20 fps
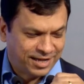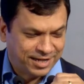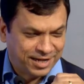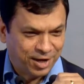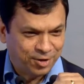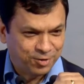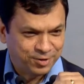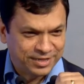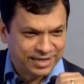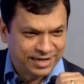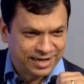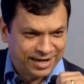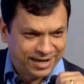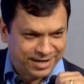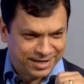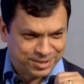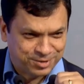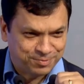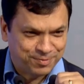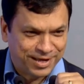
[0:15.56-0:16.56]
now declare
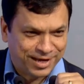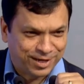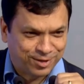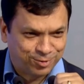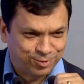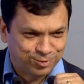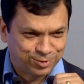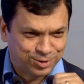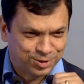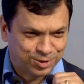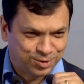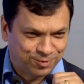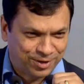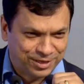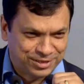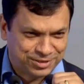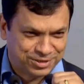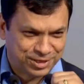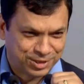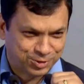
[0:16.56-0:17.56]
SBAC
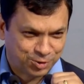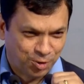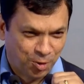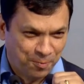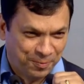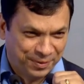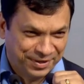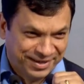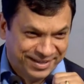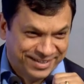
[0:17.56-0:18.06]
2016 open.